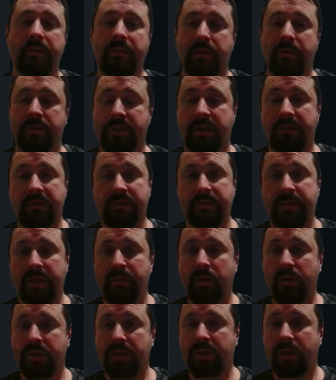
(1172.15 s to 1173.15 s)
Which gives me
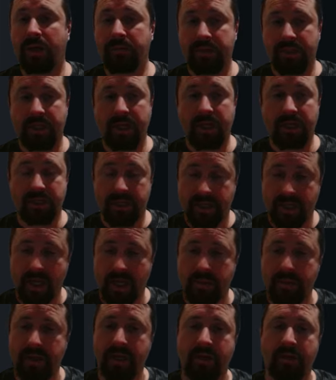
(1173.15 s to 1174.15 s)
more time to actually
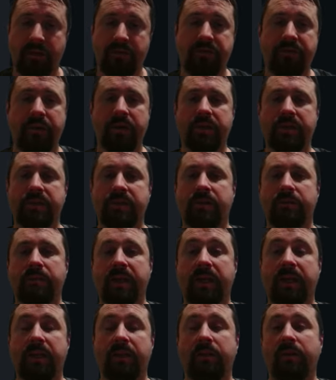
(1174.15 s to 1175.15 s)
come in here and focus on
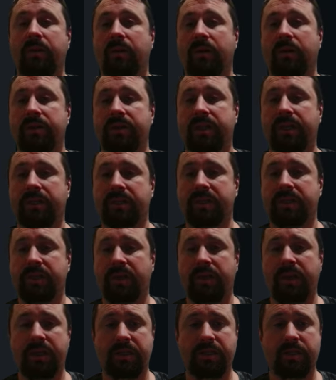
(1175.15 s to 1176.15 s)
making new content.
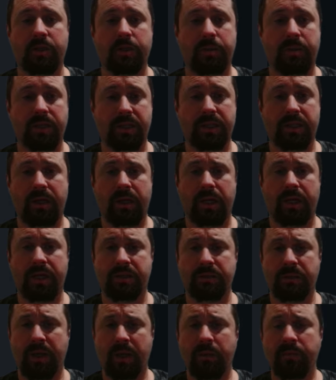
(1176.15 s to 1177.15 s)
So that's super exciting
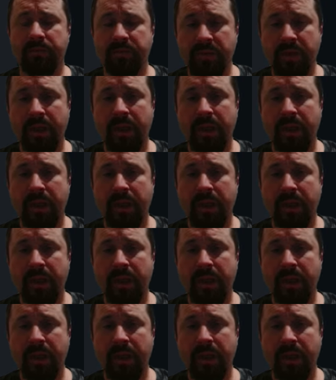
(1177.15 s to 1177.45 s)
as well.